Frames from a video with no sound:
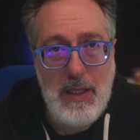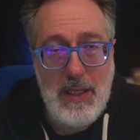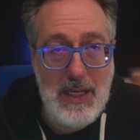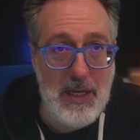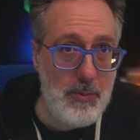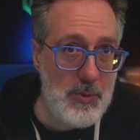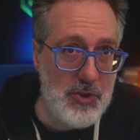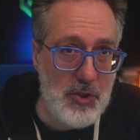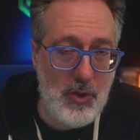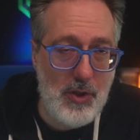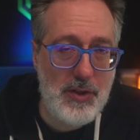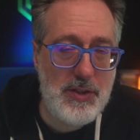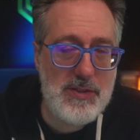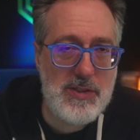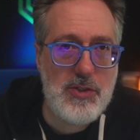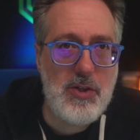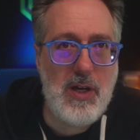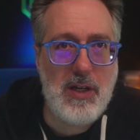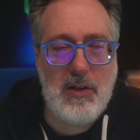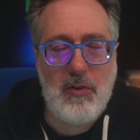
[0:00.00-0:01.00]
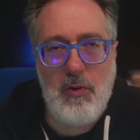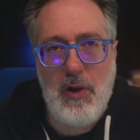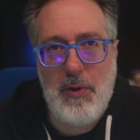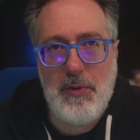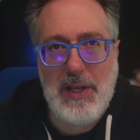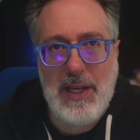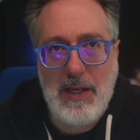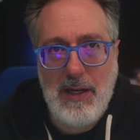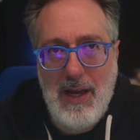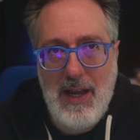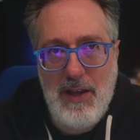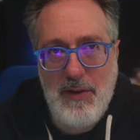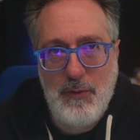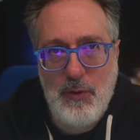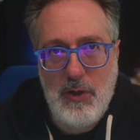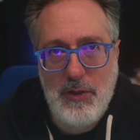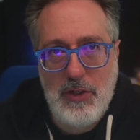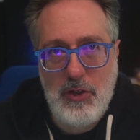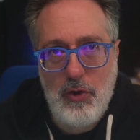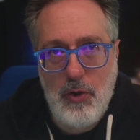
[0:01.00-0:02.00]
And with all this talk around AI, I
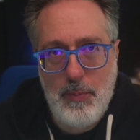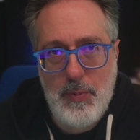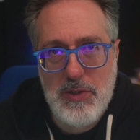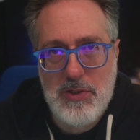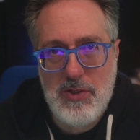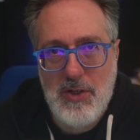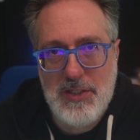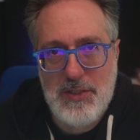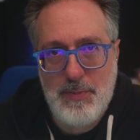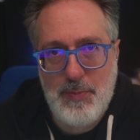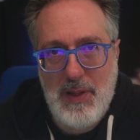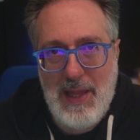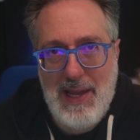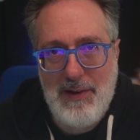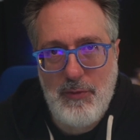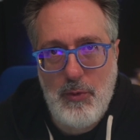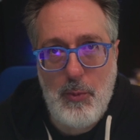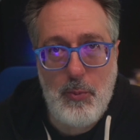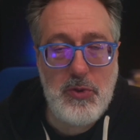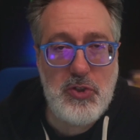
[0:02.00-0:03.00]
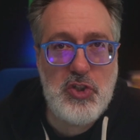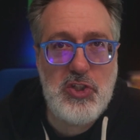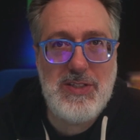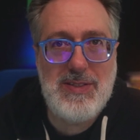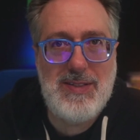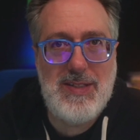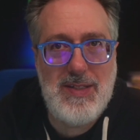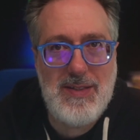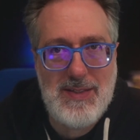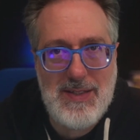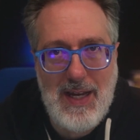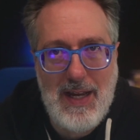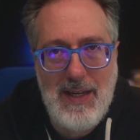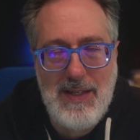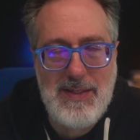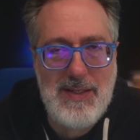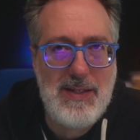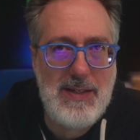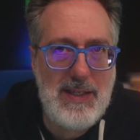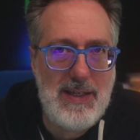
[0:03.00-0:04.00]
found an open source platform which is
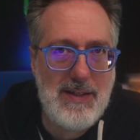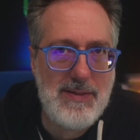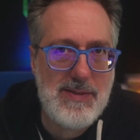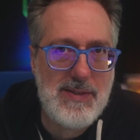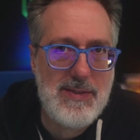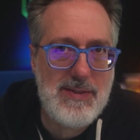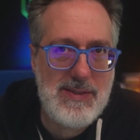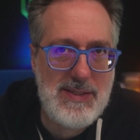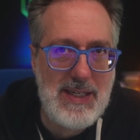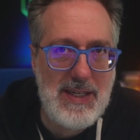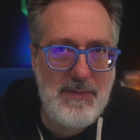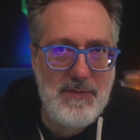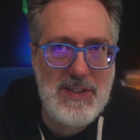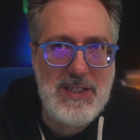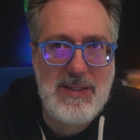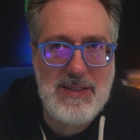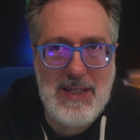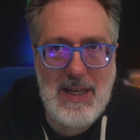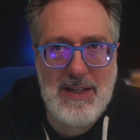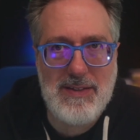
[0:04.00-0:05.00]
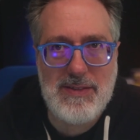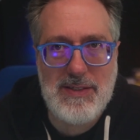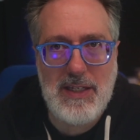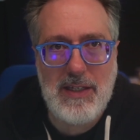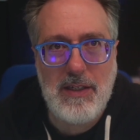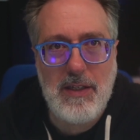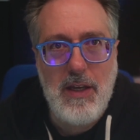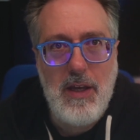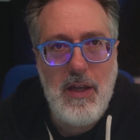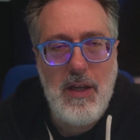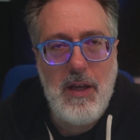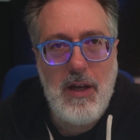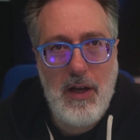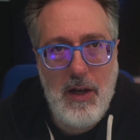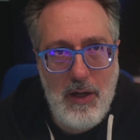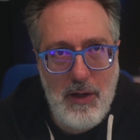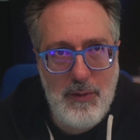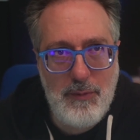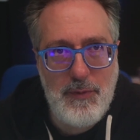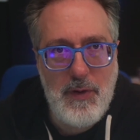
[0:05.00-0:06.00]
designed to enhance the safety testing
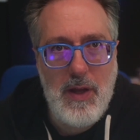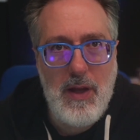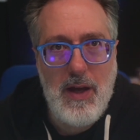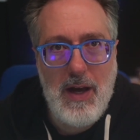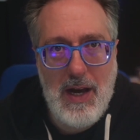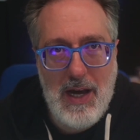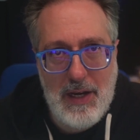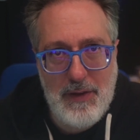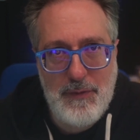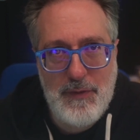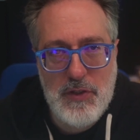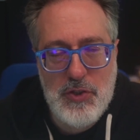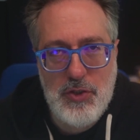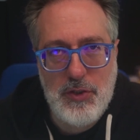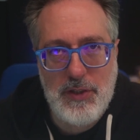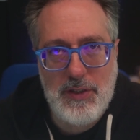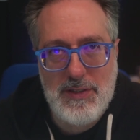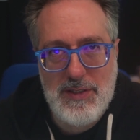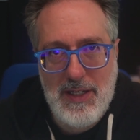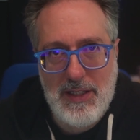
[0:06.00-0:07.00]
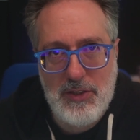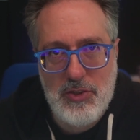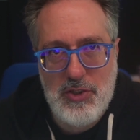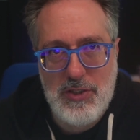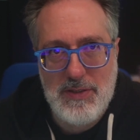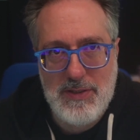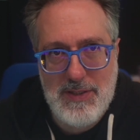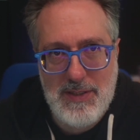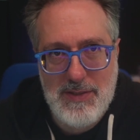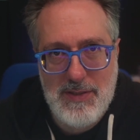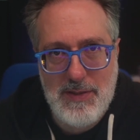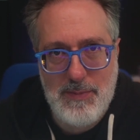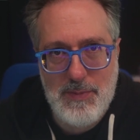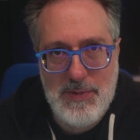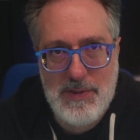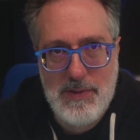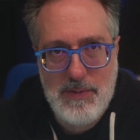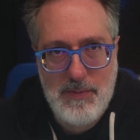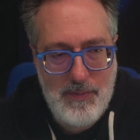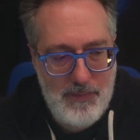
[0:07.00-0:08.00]
of artificial intelligence
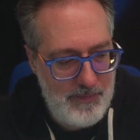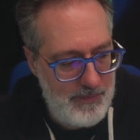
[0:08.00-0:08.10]
systems